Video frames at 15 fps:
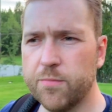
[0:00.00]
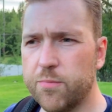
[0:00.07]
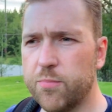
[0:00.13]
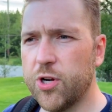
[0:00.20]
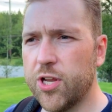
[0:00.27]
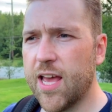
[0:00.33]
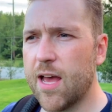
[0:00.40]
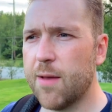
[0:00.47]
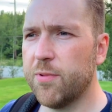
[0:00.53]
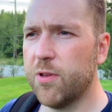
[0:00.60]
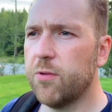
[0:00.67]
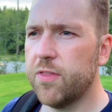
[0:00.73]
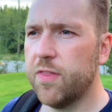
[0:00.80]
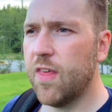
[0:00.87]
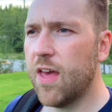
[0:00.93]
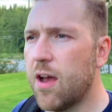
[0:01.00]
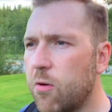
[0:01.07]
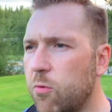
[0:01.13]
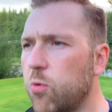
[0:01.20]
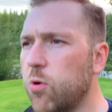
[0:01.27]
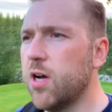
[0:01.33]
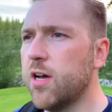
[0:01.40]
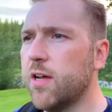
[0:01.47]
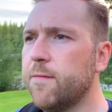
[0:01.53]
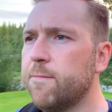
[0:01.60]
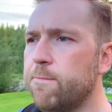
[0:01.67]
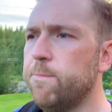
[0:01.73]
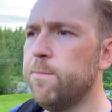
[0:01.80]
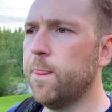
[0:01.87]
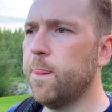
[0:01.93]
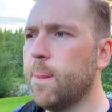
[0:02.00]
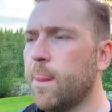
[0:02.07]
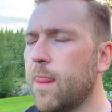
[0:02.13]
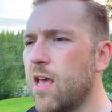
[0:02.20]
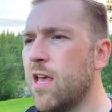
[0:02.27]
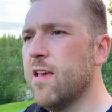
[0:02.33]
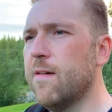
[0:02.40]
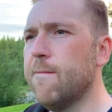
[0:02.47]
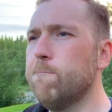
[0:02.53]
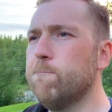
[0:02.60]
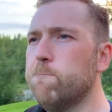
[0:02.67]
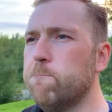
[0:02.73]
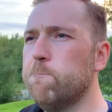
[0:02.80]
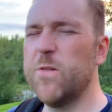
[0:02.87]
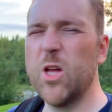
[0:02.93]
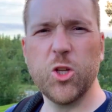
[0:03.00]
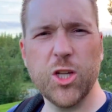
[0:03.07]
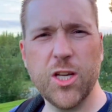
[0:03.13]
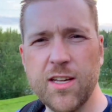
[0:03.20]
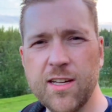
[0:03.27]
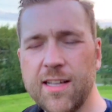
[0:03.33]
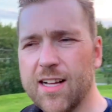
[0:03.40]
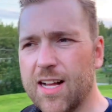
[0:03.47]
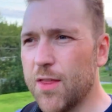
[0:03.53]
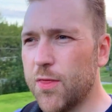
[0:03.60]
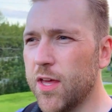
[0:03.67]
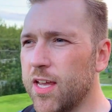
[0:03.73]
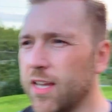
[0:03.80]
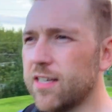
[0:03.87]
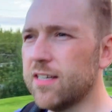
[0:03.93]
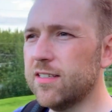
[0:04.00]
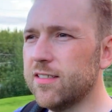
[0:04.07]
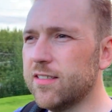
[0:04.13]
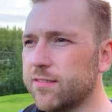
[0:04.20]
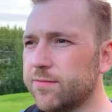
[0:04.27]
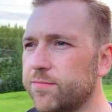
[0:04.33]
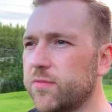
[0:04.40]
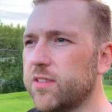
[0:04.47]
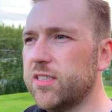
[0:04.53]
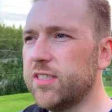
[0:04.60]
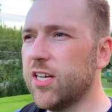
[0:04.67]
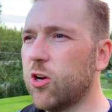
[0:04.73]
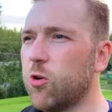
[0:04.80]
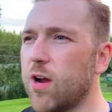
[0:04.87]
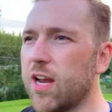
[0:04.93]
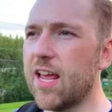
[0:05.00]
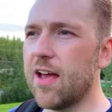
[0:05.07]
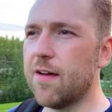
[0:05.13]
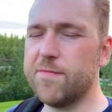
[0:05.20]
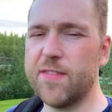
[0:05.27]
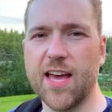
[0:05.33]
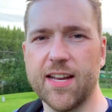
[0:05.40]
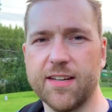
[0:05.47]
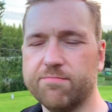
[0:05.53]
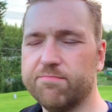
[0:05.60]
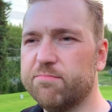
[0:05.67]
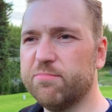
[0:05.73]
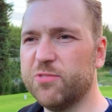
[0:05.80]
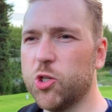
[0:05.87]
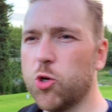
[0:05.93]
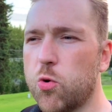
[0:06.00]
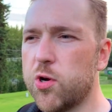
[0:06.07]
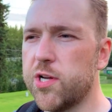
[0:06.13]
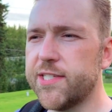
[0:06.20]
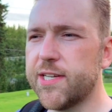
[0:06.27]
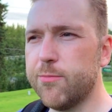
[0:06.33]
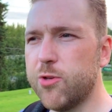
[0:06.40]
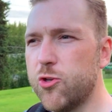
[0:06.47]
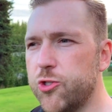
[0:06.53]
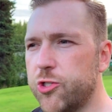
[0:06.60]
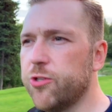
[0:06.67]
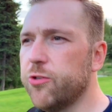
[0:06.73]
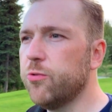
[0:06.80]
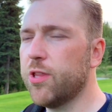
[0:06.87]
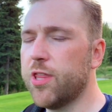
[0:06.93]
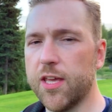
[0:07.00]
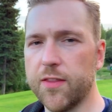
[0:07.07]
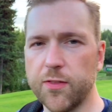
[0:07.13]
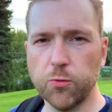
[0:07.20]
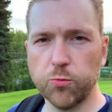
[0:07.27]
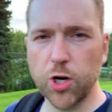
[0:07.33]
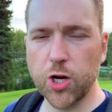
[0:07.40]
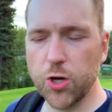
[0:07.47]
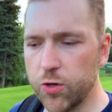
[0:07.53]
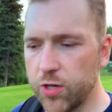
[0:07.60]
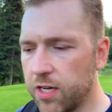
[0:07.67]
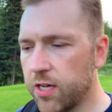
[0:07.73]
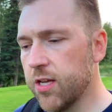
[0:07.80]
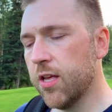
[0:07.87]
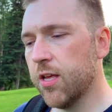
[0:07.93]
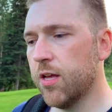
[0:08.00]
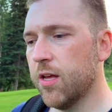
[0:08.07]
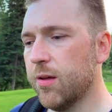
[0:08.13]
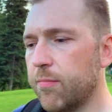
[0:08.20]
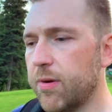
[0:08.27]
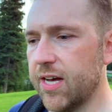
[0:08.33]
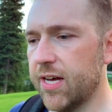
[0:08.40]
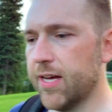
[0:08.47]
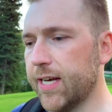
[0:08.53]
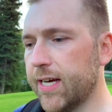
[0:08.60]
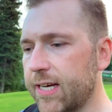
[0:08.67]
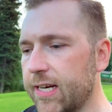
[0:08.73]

Pretty happy with that one. Felt good, I think. Didn't quite have that noise I'm used to with hitting the rogue, but